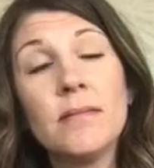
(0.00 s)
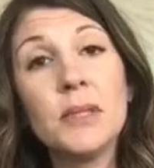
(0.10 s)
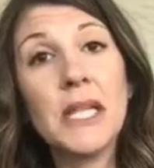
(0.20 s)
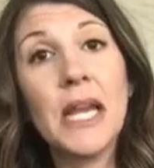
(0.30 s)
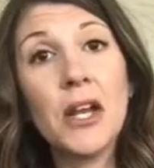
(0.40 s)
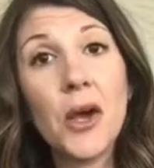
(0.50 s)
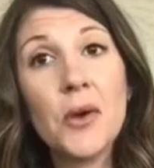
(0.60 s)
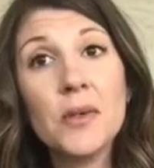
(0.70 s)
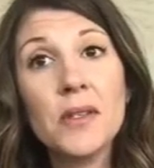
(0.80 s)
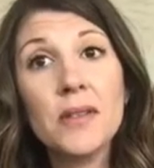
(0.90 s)

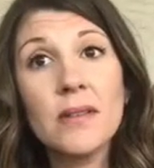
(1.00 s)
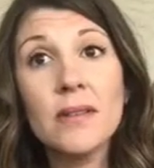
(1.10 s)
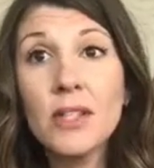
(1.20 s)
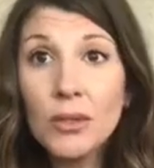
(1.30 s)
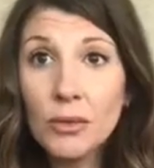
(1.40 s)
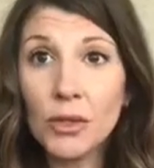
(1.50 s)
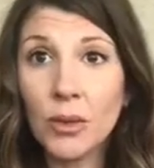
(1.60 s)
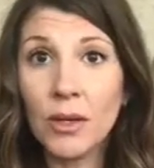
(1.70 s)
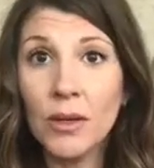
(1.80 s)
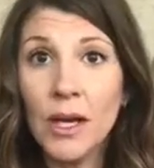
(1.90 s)
potatoes, the
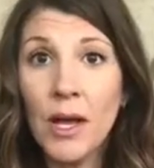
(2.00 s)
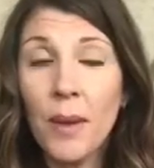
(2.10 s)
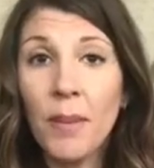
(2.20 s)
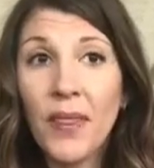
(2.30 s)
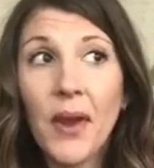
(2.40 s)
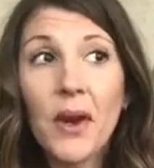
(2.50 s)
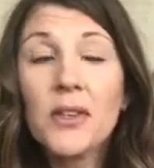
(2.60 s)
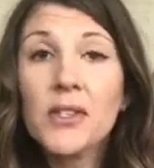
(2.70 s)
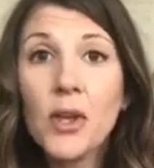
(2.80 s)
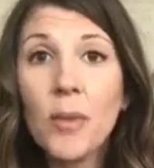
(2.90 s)
usual. But there
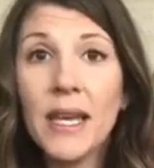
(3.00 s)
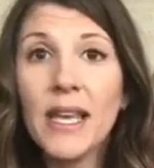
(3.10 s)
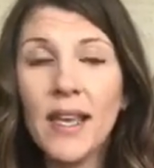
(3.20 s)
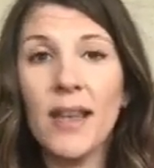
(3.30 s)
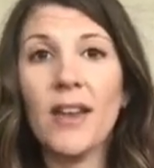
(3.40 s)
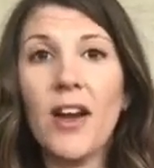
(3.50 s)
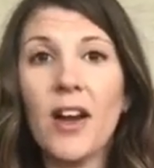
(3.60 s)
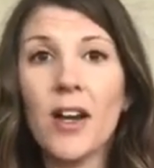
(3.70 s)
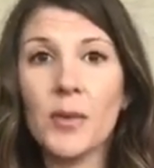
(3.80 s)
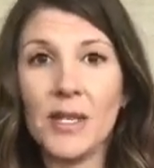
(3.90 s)
are so many hidden
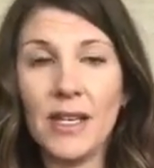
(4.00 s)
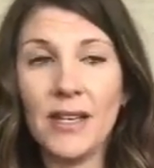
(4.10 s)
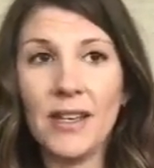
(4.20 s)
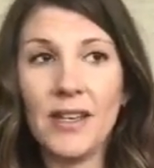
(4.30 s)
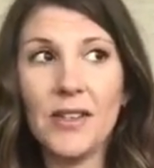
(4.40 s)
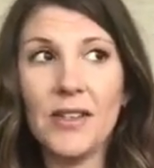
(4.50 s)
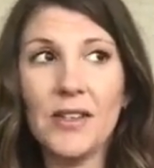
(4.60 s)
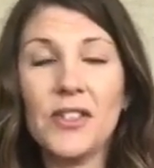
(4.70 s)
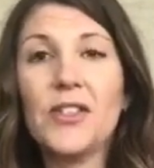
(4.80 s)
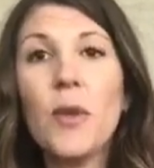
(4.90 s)
carbs in
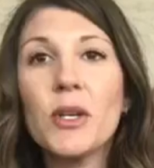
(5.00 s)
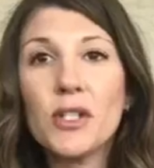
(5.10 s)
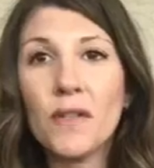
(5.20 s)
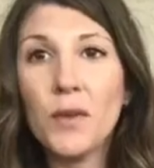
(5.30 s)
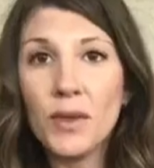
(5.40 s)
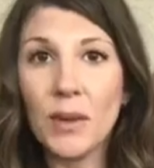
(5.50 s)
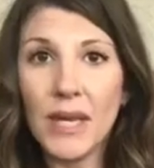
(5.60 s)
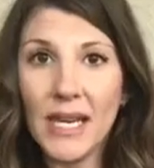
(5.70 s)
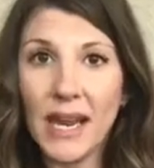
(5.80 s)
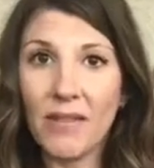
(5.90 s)
so much of the food that
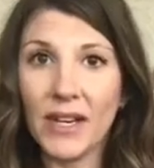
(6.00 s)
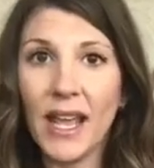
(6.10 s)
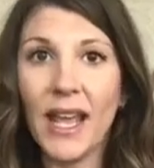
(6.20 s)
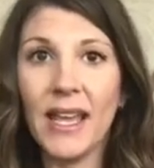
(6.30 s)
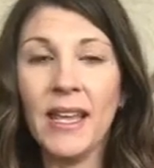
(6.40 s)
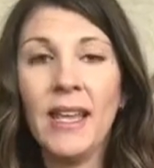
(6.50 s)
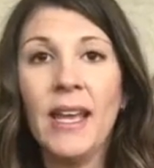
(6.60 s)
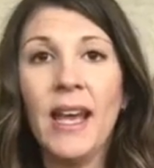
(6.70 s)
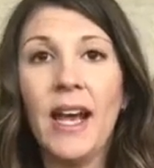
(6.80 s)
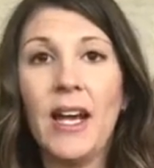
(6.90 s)
we eat every day.
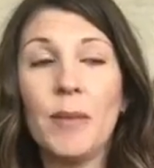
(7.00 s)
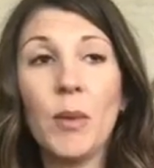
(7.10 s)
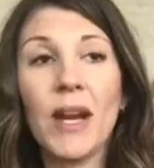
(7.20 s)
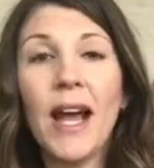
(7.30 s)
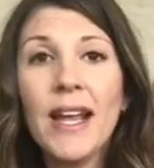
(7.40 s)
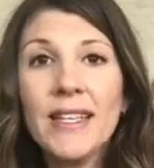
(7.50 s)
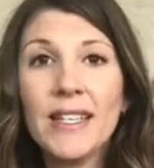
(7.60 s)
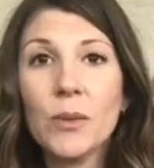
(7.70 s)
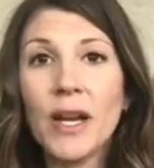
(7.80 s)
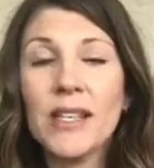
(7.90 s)
And what I
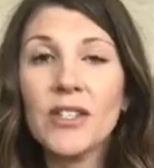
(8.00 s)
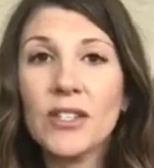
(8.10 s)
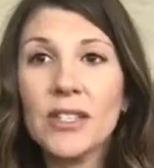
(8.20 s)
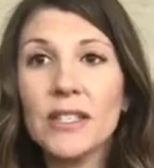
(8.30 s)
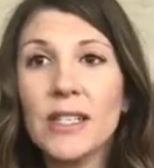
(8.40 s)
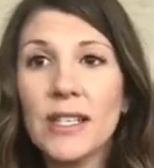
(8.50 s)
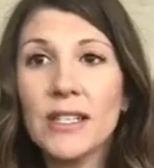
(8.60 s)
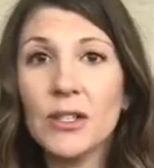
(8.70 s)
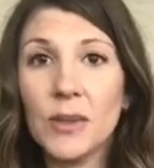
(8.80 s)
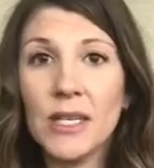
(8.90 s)
did when I started
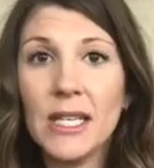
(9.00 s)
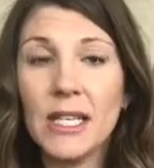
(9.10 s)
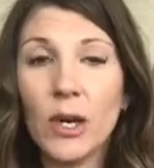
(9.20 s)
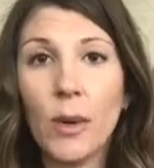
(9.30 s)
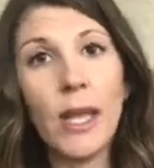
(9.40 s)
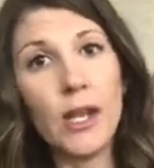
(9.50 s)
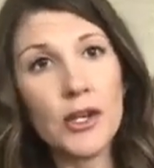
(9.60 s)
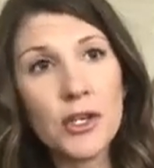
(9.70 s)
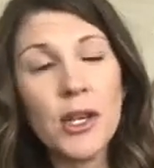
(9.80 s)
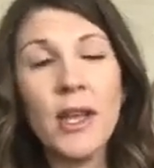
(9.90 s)
doing
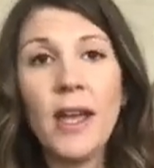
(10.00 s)
keto-ish,